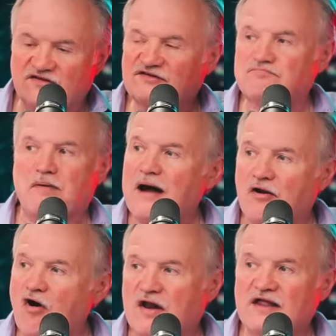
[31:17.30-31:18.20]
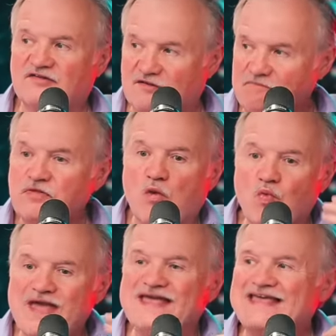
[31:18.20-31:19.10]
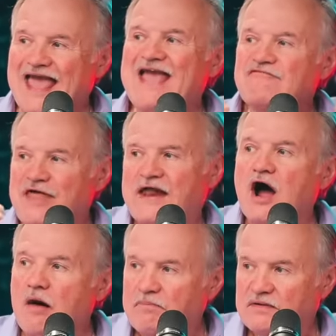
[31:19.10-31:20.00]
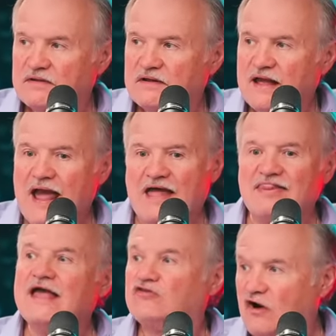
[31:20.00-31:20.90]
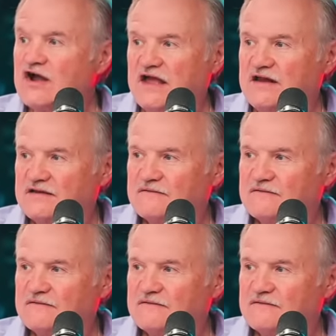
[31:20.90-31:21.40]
is spot on. It's we gave that up. Yeah. And they took it.